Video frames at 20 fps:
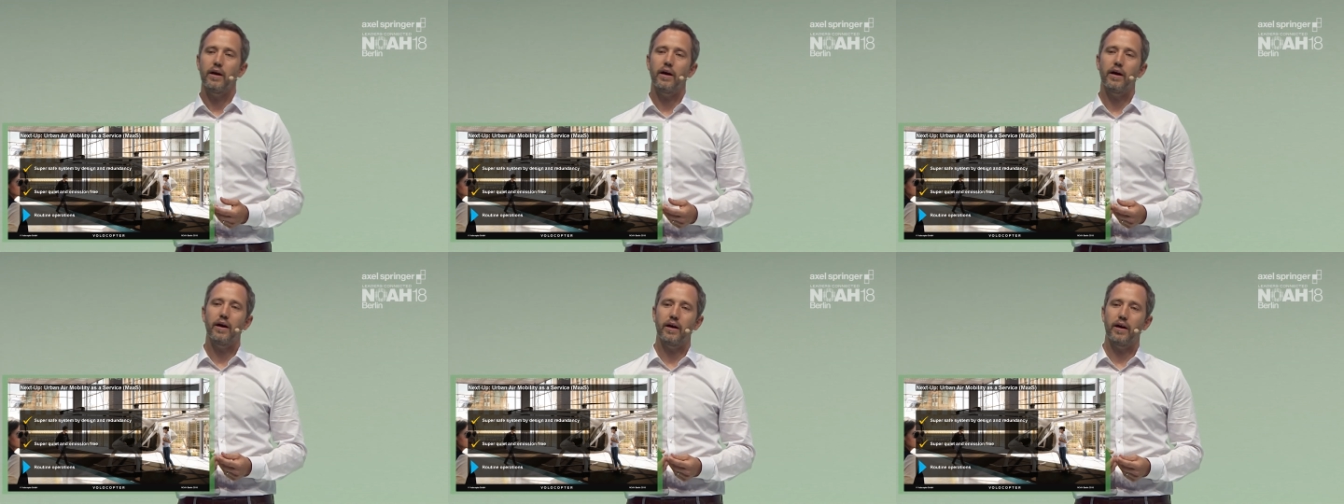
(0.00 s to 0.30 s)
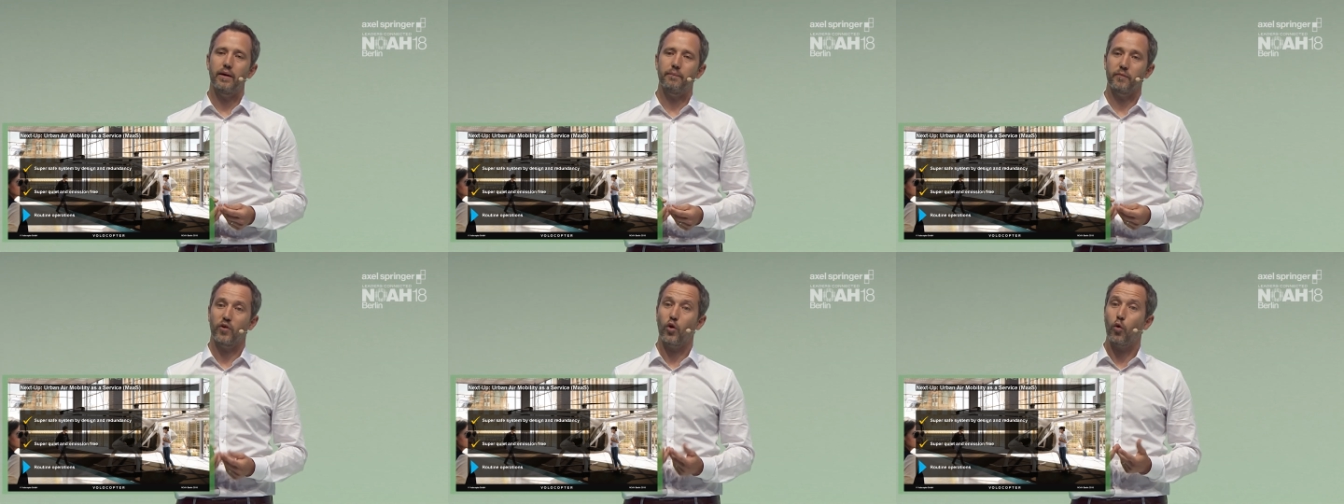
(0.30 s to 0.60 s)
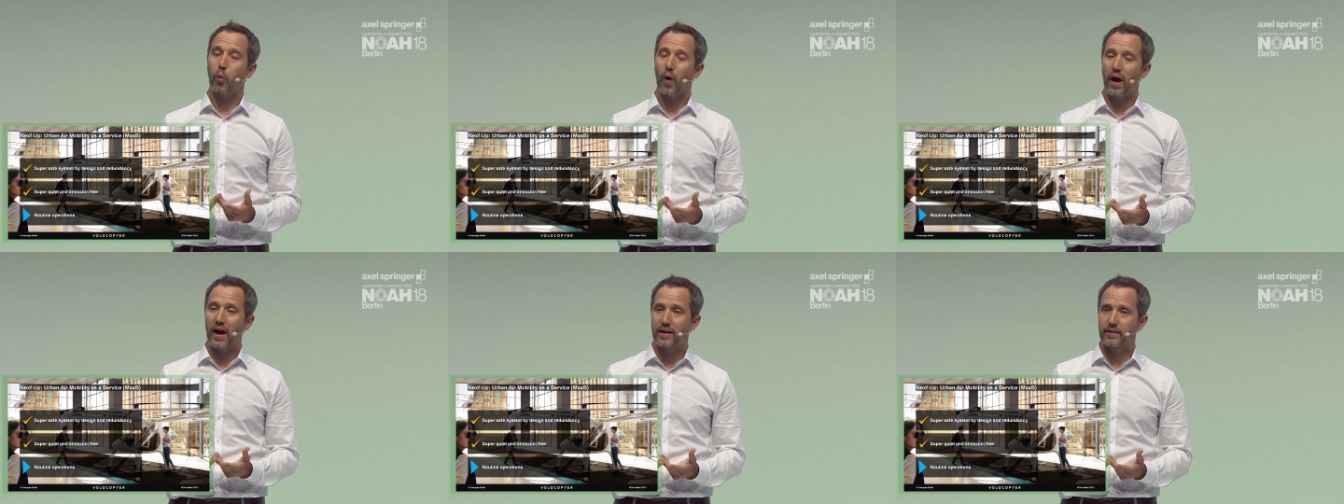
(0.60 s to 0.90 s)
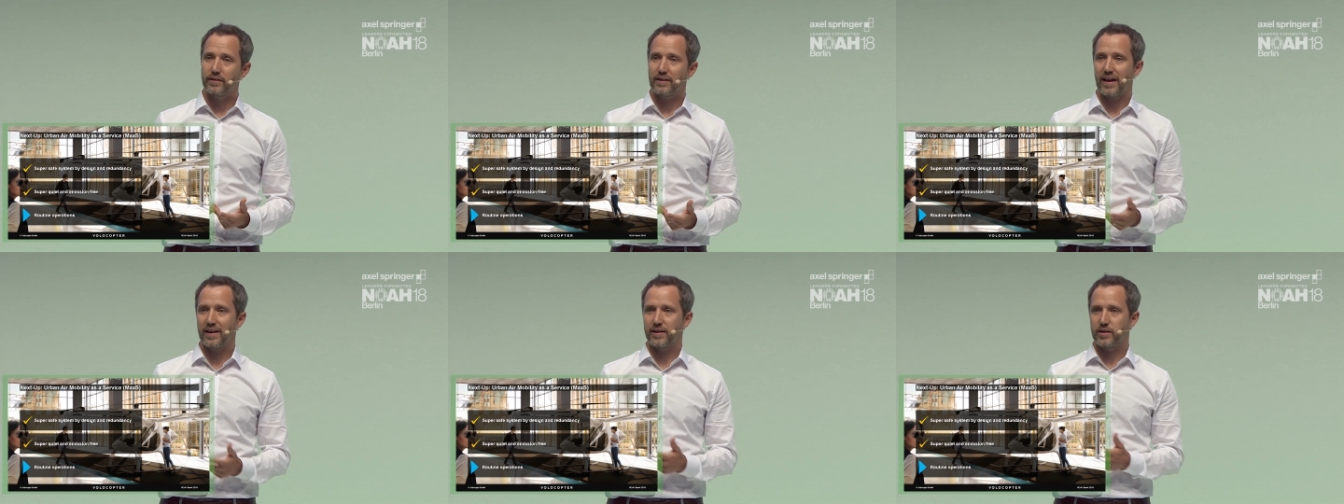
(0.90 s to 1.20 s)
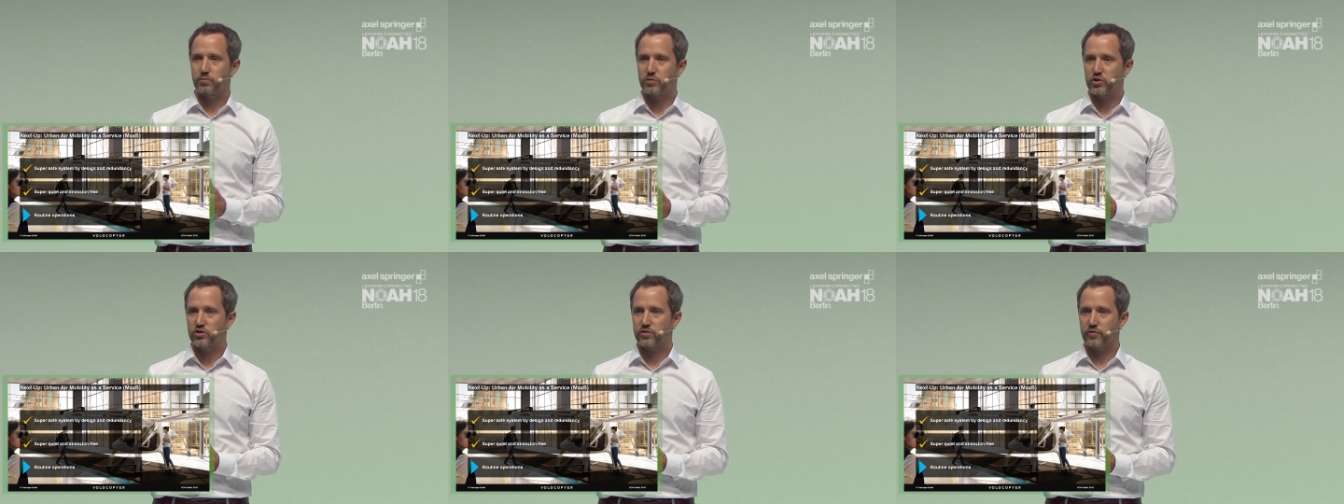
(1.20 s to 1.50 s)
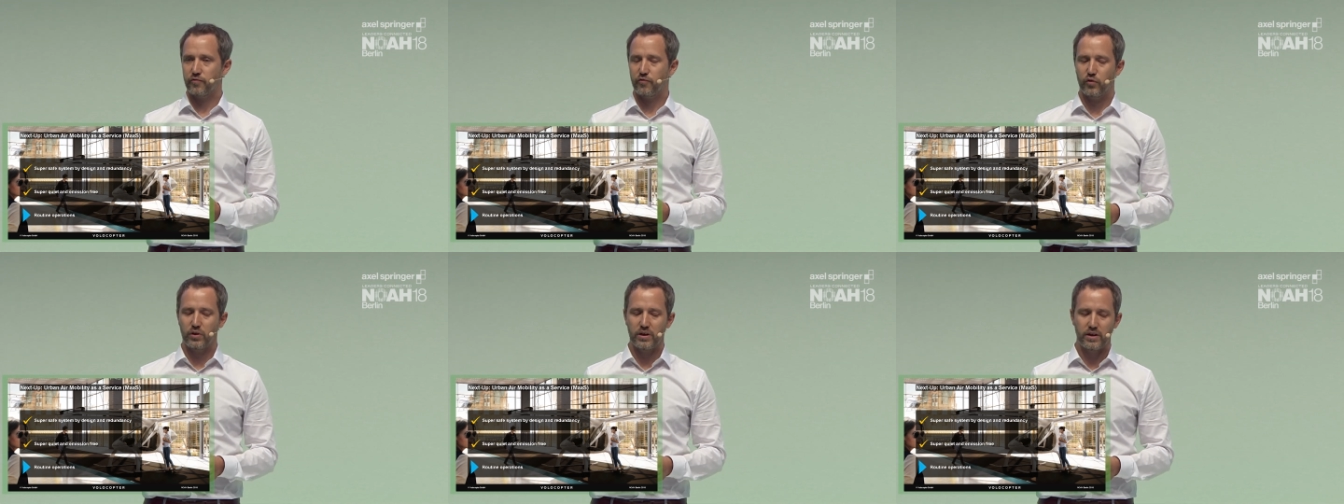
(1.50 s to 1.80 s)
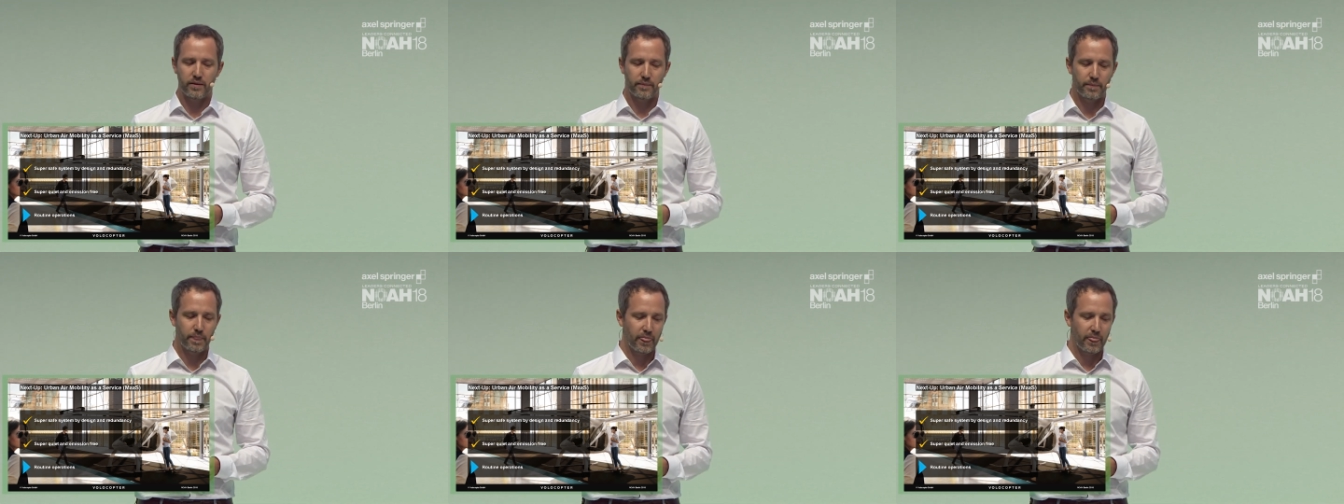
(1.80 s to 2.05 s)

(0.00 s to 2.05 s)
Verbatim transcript: um, quiet and emission-free.